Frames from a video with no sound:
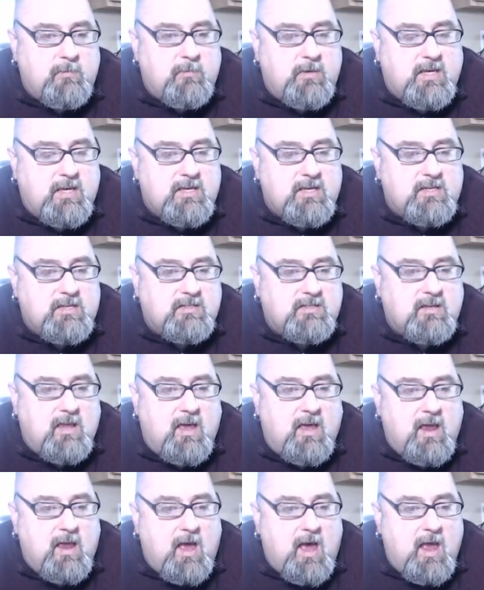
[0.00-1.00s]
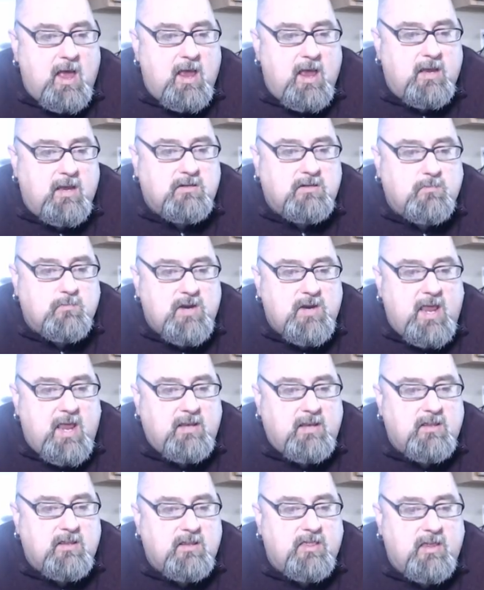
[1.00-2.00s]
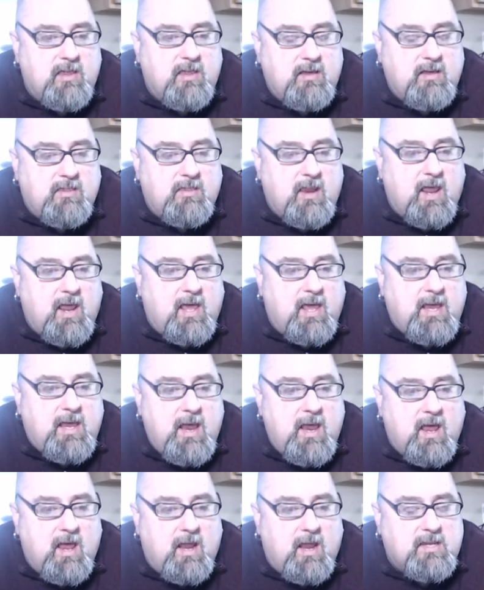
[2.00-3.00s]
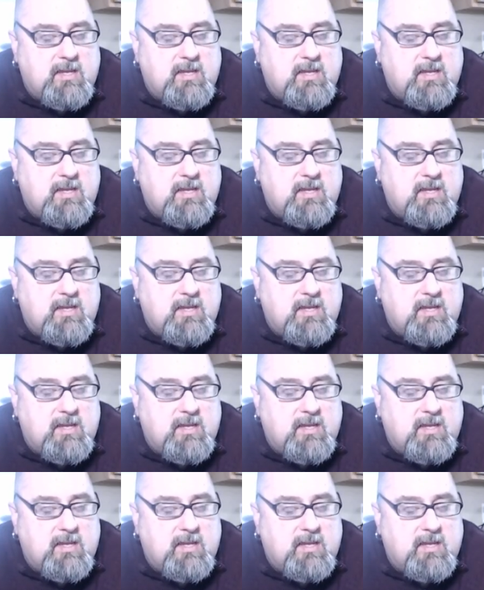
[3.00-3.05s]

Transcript: because I would hate to think that I can't.